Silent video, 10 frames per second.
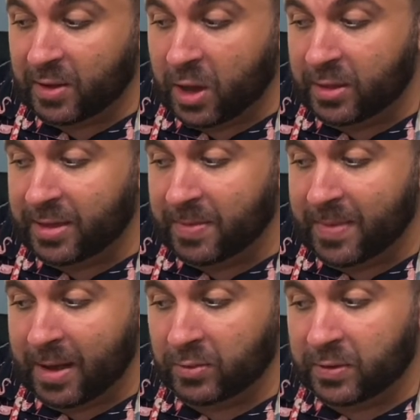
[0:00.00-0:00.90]
on the
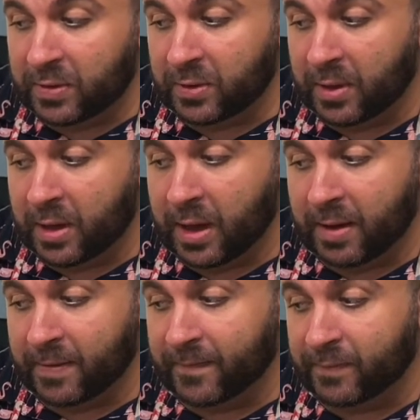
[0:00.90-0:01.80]
amount
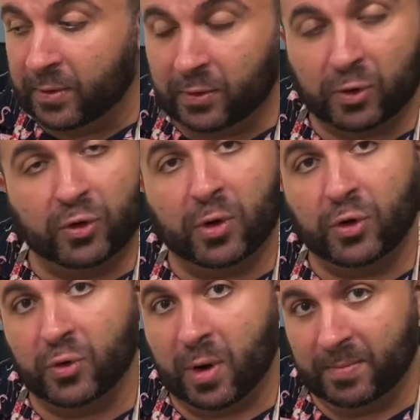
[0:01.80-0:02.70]
of risotto
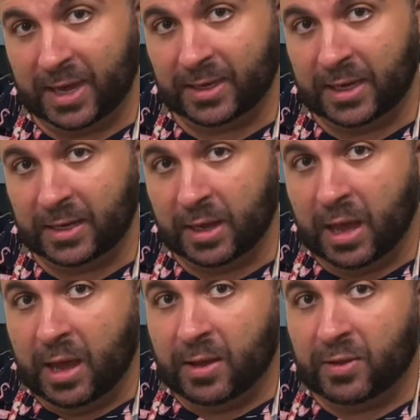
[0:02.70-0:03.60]
you are making.
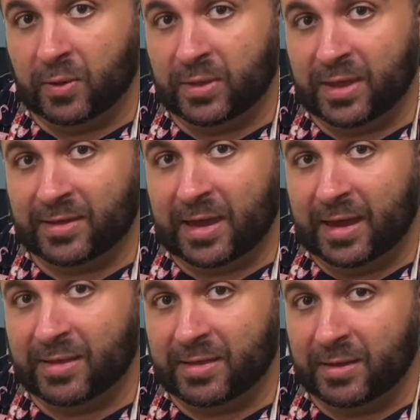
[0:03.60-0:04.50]
So in this
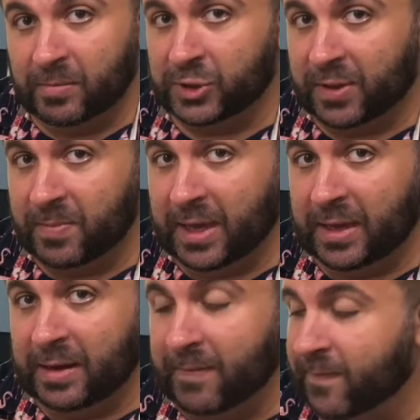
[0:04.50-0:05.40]
case, I'm just
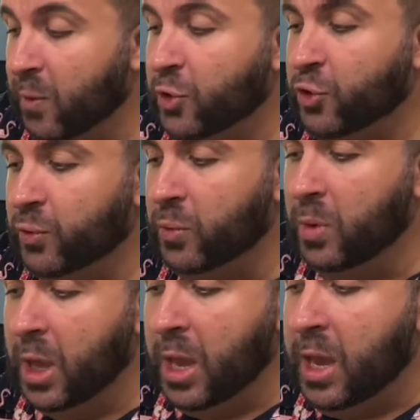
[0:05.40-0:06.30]
making it for
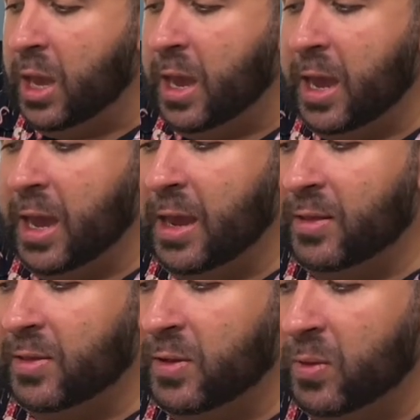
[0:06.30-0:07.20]
two,
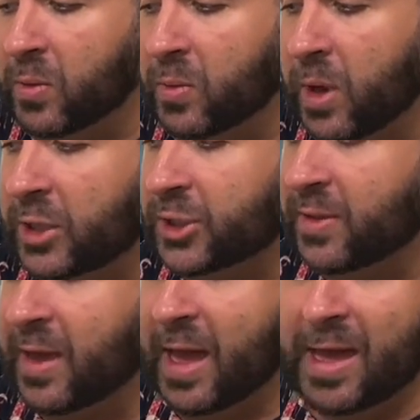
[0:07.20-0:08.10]
and so I'm
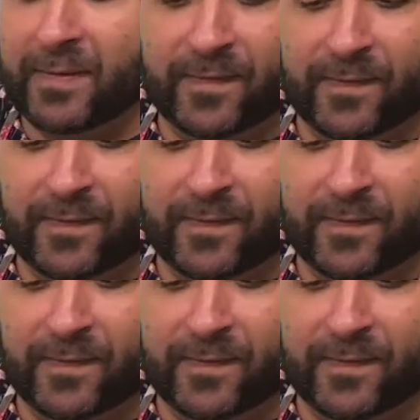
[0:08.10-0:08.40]
just eyeing